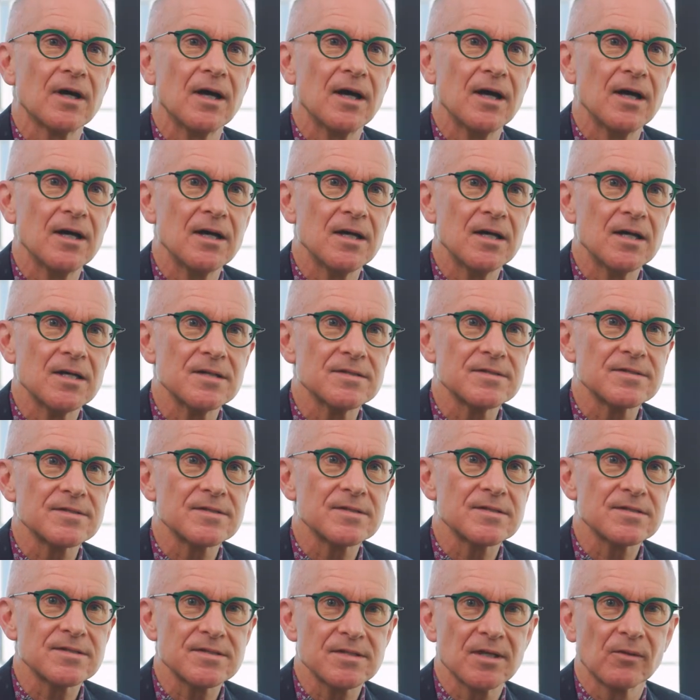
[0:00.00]
As
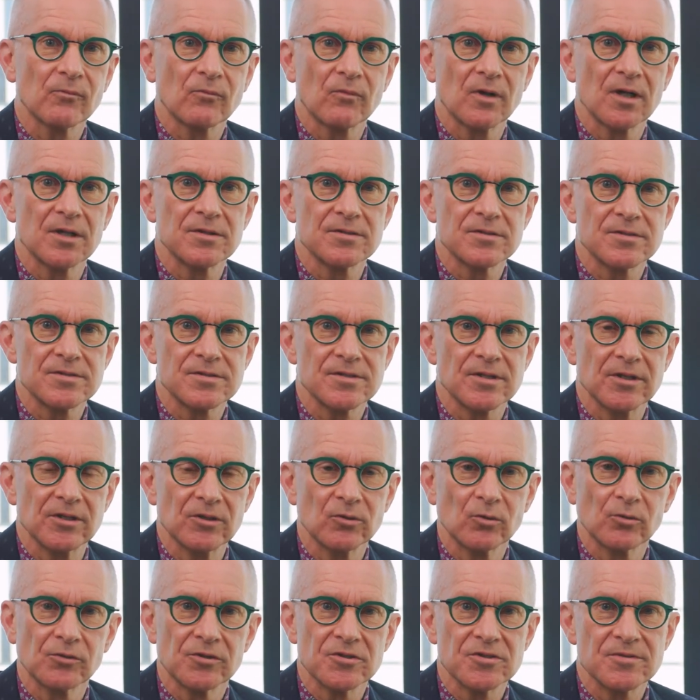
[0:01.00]
someone's
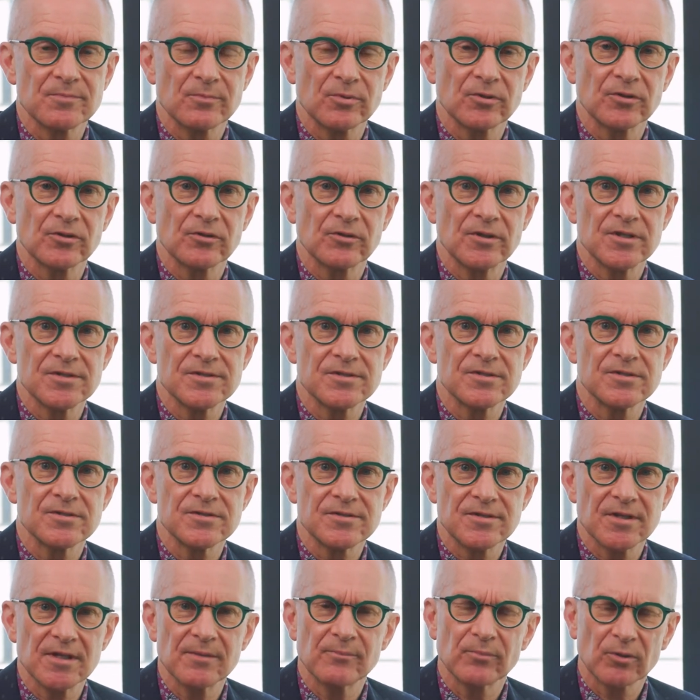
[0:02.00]
illness progresses,
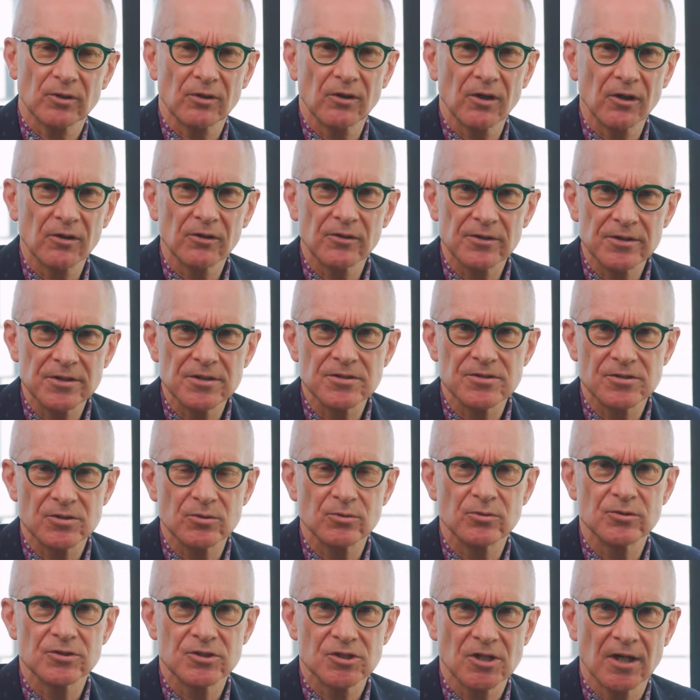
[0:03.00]
their priorities
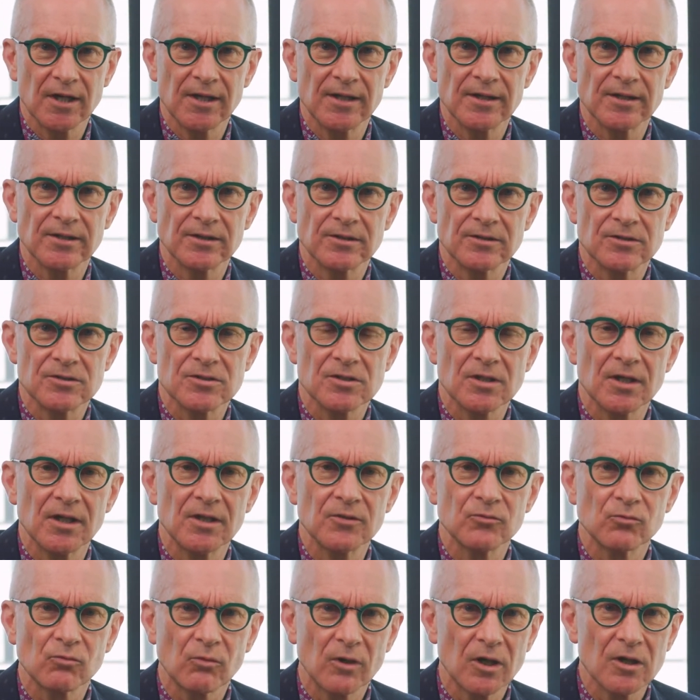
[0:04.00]
do change,
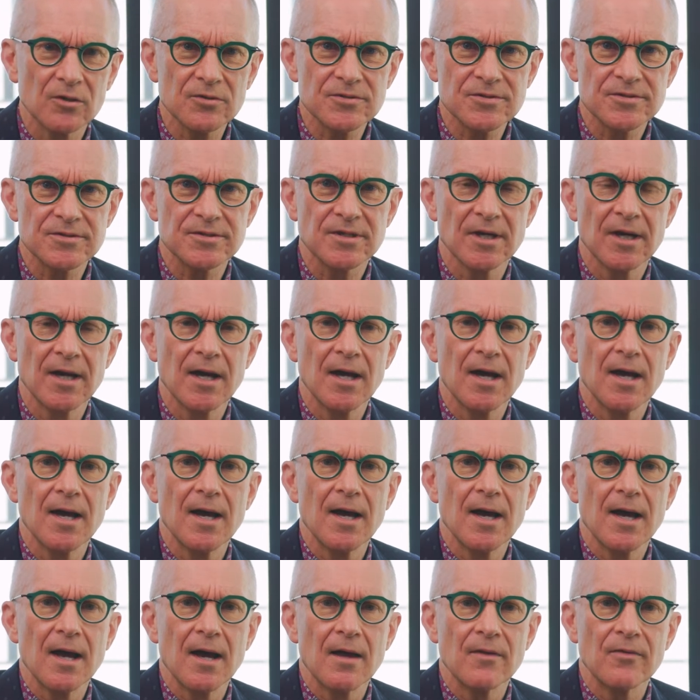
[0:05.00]
and whilst
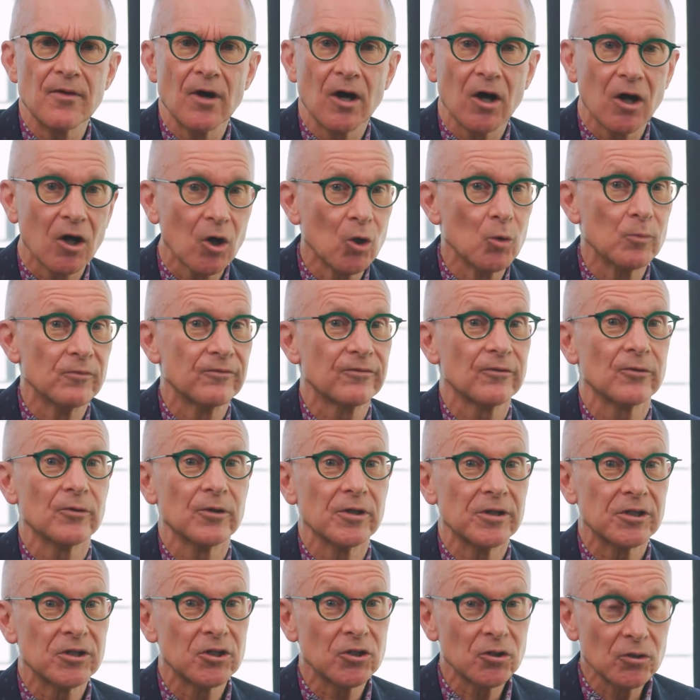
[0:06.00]
the hope for a
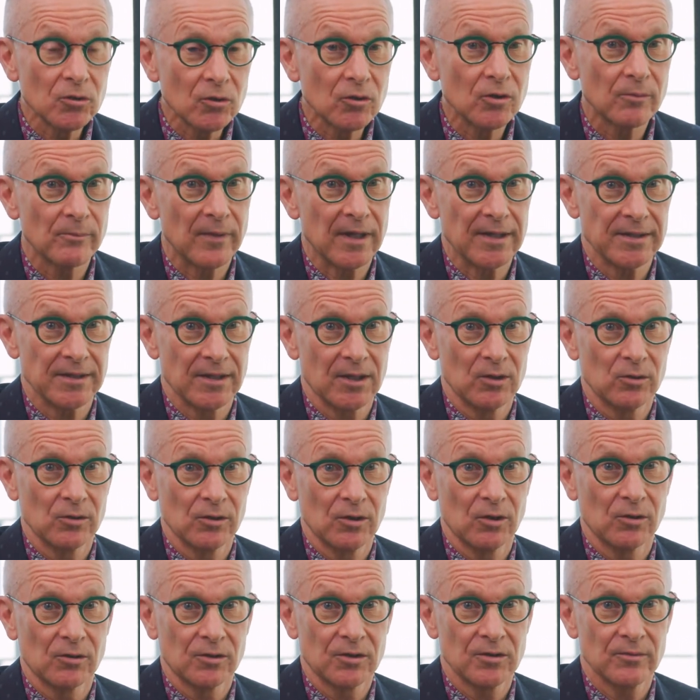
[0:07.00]
cure may no
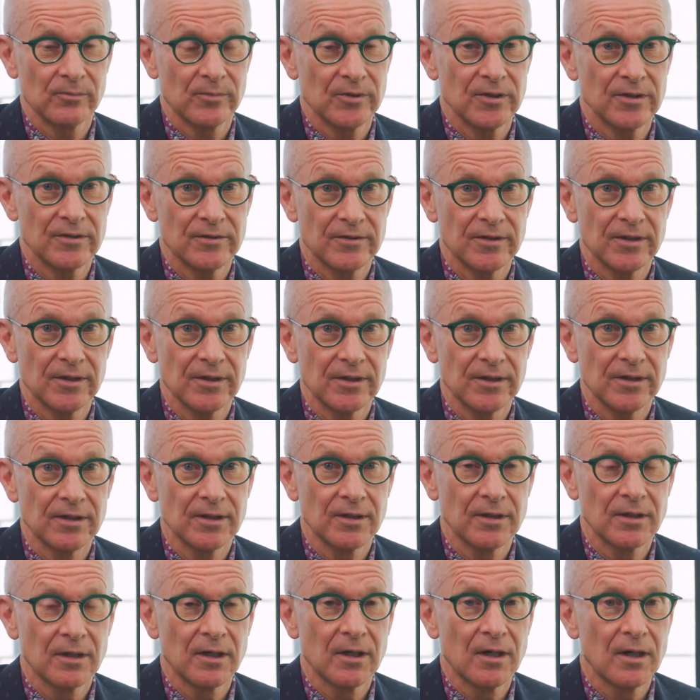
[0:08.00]
longer be there,
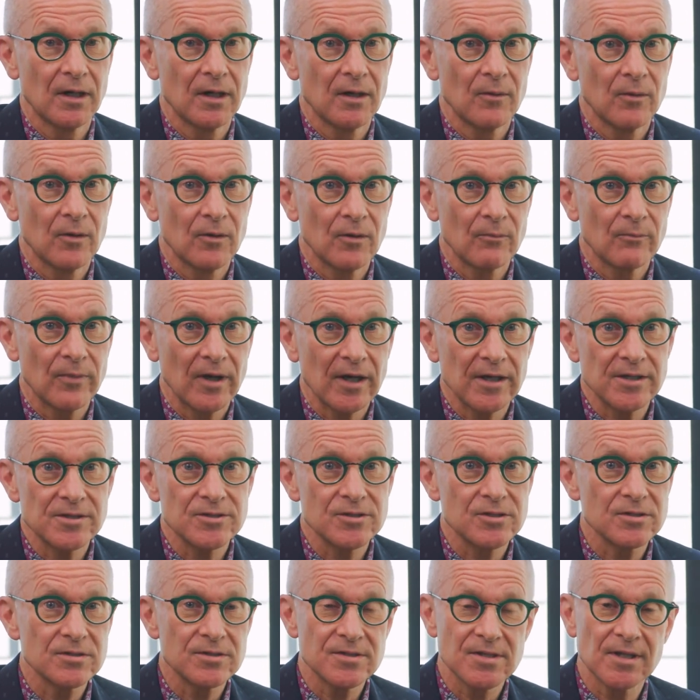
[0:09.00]

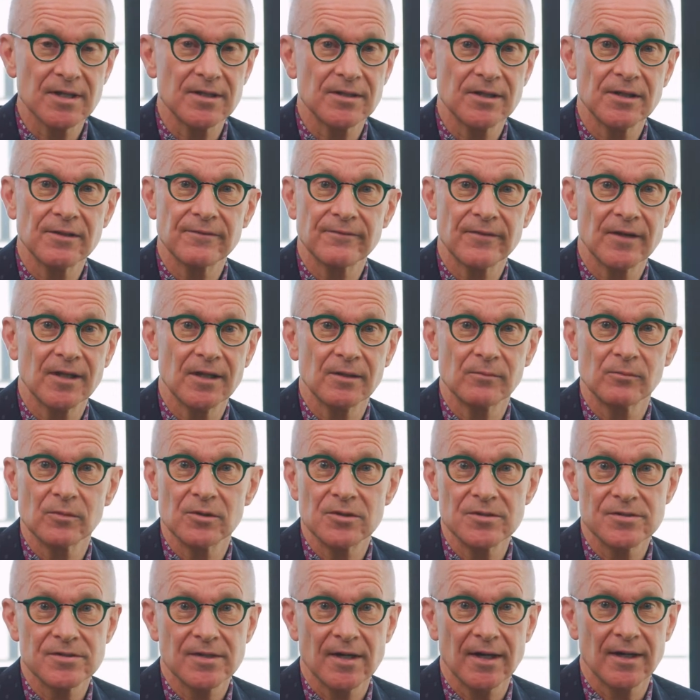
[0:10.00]
patients and their
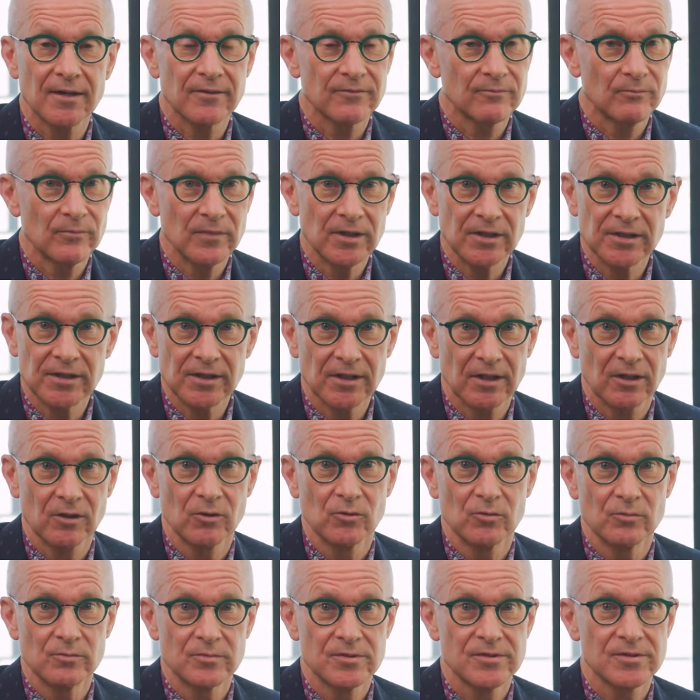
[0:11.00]
families have many
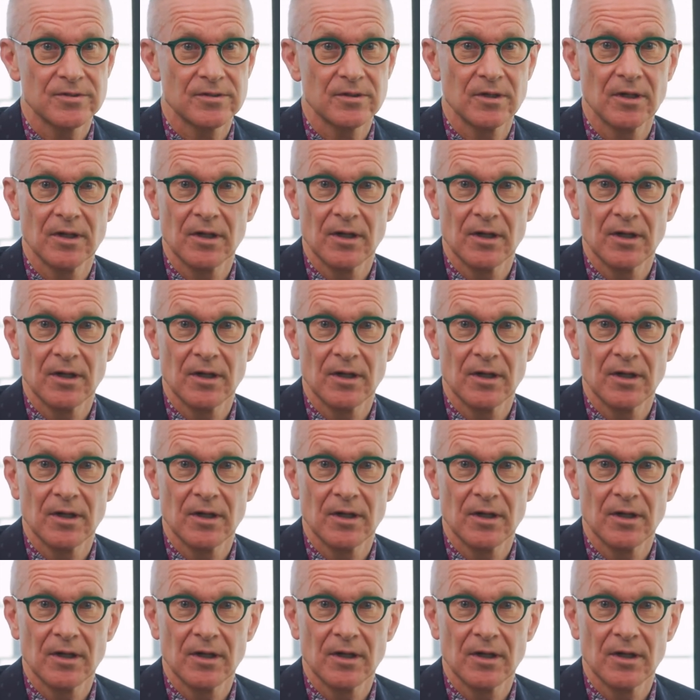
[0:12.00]
hopes.